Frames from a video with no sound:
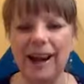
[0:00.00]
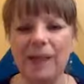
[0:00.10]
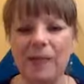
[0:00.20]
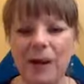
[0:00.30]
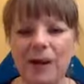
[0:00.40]

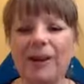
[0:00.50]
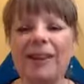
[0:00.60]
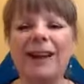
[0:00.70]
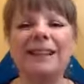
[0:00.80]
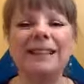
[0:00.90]
My heart
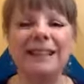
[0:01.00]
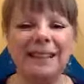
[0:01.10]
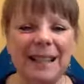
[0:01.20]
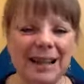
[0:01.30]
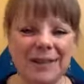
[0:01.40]
lies in
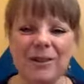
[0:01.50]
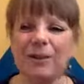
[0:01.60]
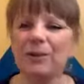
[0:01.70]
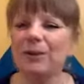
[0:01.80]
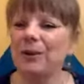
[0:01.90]
getting to the
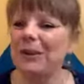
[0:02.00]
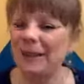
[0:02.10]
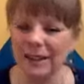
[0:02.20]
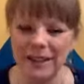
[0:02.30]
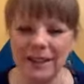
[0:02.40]
root,
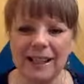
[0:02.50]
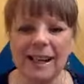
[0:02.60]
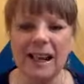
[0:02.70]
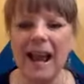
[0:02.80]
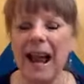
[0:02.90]
clearing it,
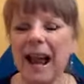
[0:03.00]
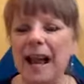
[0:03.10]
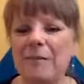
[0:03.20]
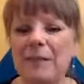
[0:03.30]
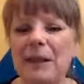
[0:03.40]

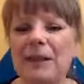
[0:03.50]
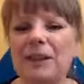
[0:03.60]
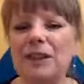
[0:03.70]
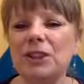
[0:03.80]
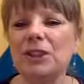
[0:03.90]
and being
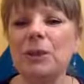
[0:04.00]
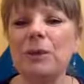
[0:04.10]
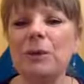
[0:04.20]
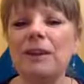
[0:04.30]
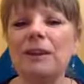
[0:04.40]
so
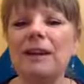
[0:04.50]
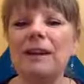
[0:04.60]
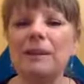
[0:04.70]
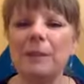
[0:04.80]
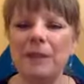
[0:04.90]

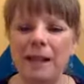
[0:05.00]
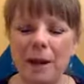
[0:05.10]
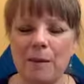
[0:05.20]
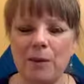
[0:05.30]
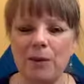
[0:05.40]
delighted when they
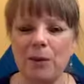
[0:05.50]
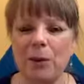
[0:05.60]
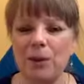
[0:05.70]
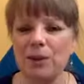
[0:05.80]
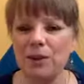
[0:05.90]
come in the door
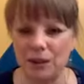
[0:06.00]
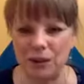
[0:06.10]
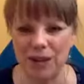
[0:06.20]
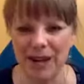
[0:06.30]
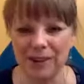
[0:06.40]
with a new
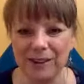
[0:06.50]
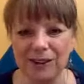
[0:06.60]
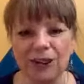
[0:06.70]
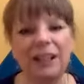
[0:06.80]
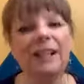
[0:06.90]

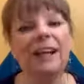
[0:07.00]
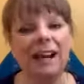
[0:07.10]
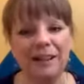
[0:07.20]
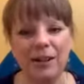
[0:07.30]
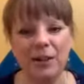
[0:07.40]
challenge
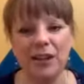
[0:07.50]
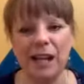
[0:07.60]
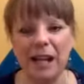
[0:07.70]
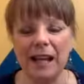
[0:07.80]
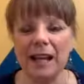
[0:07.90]
another
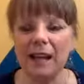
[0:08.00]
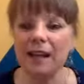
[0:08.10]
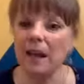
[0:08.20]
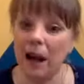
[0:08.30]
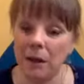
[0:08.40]
day
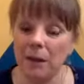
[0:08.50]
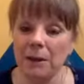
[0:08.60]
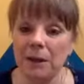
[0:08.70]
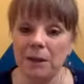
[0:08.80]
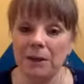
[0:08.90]
that I might
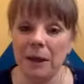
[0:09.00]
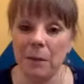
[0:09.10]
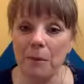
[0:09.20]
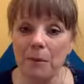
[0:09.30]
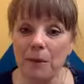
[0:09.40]
be able to help
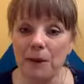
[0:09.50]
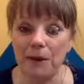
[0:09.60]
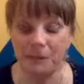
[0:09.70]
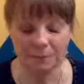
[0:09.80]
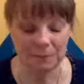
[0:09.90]
them with.
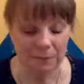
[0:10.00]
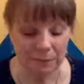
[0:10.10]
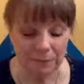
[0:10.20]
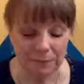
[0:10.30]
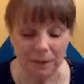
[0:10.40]

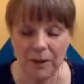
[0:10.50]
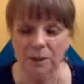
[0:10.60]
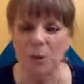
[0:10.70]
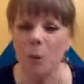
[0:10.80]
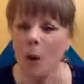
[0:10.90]

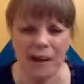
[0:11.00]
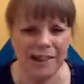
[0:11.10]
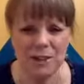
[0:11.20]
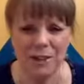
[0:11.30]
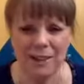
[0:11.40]
So why
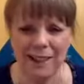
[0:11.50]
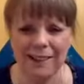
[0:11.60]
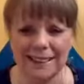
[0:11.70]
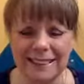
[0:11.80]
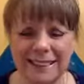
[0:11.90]
didn't you tell
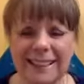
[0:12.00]
us?